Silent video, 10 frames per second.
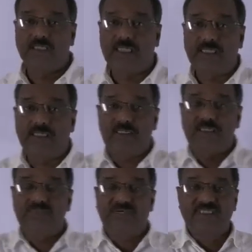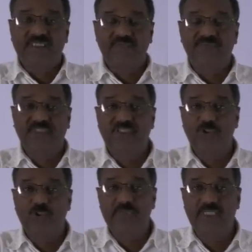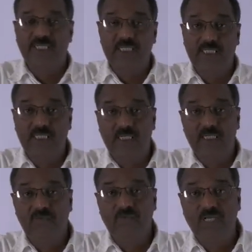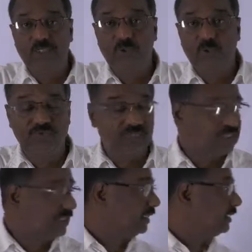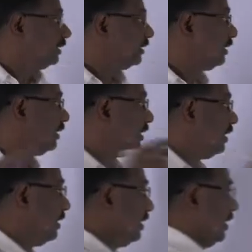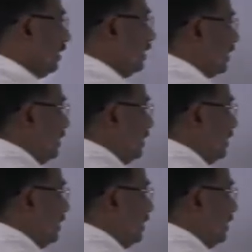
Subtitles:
then the function f is said to be a real valued function. A